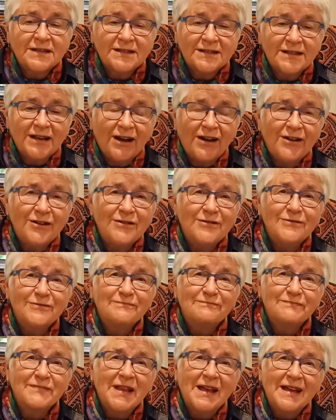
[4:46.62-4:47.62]
So
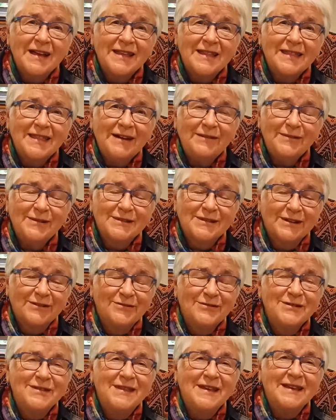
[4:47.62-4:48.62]
that was a
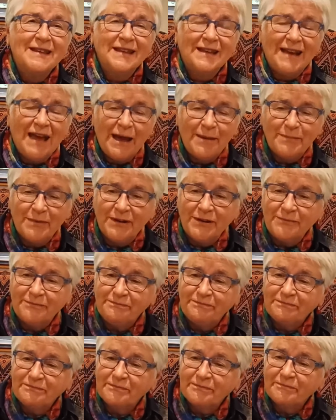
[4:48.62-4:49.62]
good thing that happened.
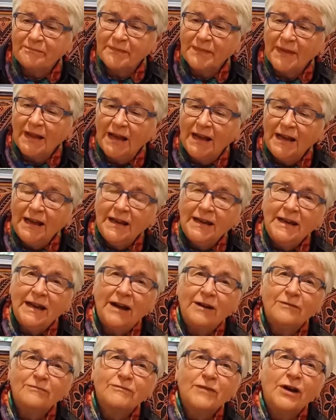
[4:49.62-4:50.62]

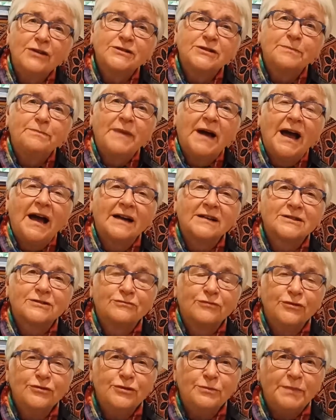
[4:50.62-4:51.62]
Now, Rosa Parks
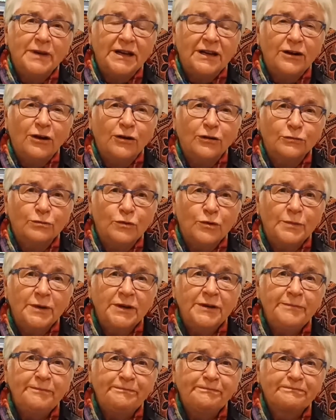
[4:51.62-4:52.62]
grew to be an old
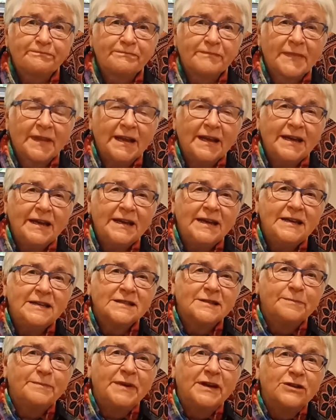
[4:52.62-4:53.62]
woman.
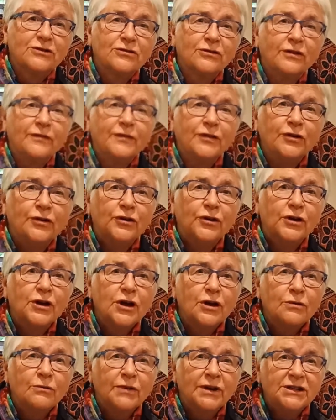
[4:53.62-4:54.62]
Here's a picture of her
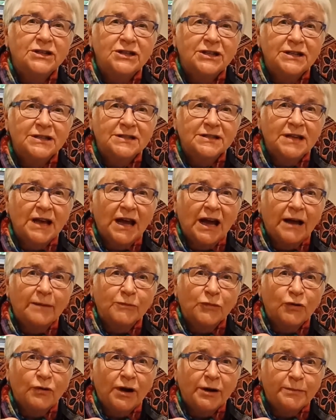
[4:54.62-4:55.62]
when she's
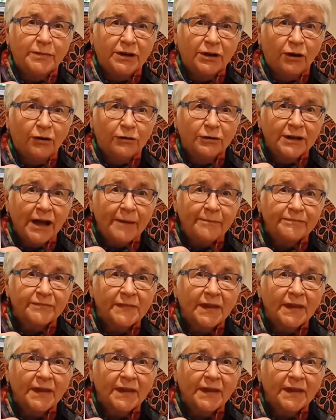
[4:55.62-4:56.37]
quite a bit older.